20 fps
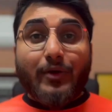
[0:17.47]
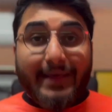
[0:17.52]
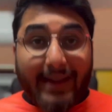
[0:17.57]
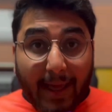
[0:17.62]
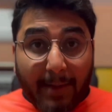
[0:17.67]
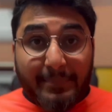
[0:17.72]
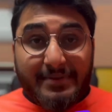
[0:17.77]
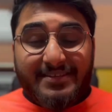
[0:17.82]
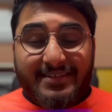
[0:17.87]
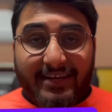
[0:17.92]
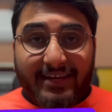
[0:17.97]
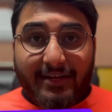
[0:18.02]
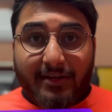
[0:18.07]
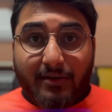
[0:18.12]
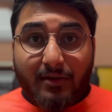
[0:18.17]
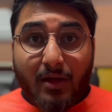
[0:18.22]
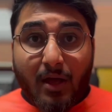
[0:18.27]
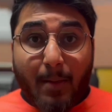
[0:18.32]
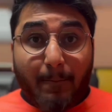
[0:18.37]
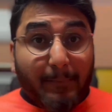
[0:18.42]
grab a seat,
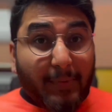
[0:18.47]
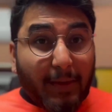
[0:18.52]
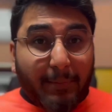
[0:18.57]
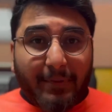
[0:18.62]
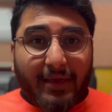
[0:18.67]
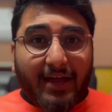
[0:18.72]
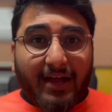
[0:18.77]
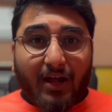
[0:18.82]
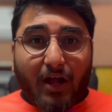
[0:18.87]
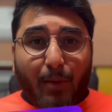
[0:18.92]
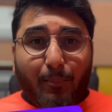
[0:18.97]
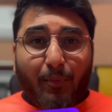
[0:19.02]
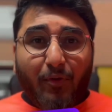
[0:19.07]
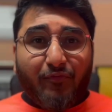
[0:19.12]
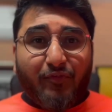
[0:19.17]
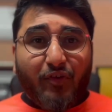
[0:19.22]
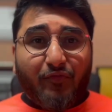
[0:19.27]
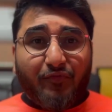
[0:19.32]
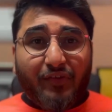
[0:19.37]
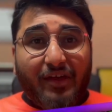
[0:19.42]
maybe a cup of
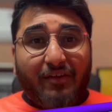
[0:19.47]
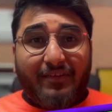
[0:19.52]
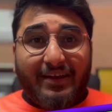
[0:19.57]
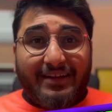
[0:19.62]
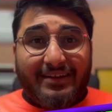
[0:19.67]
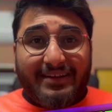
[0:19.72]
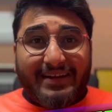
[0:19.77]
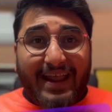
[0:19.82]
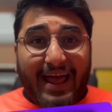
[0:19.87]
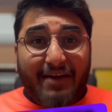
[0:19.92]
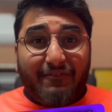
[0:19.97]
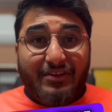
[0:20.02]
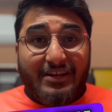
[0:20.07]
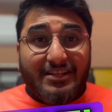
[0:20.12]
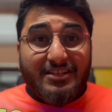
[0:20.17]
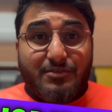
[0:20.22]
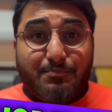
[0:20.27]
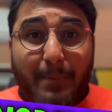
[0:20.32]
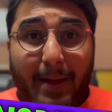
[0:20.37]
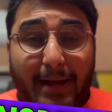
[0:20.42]
your favorite travel
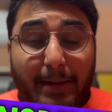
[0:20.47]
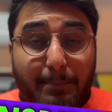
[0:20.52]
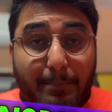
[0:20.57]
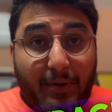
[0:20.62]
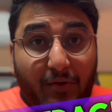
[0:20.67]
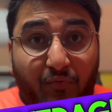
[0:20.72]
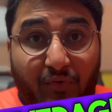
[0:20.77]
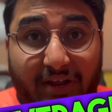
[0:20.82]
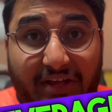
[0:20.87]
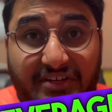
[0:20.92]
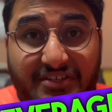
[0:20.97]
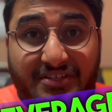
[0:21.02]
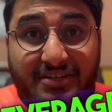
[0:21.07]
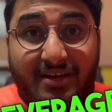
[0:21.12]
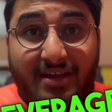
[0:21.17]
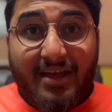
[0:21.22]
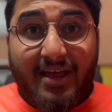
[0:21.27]
inspired beverage,